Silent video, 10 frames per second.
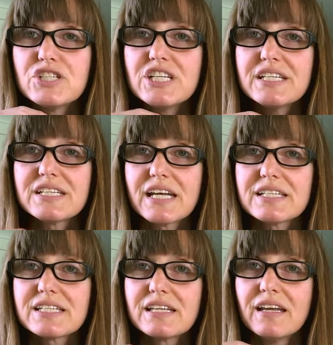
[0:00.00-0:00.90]
But
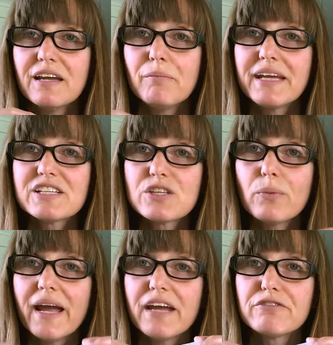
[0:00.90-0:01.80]
Jesus makes the
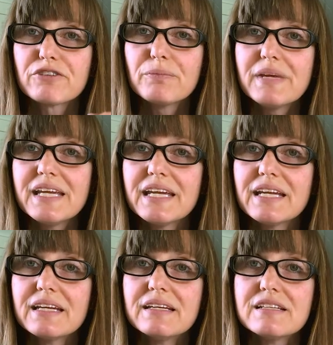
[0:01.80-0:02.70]
way for
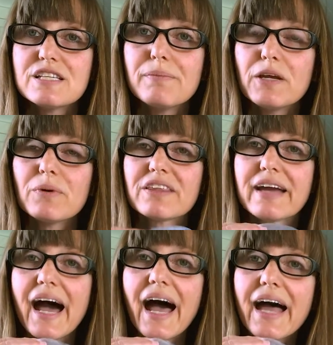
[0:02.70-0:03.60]
me to be
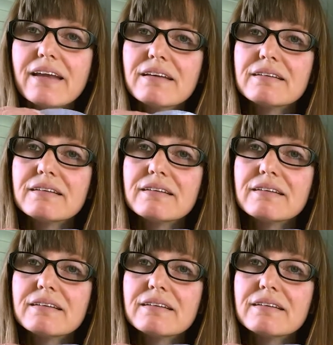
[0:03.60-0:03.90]
with God.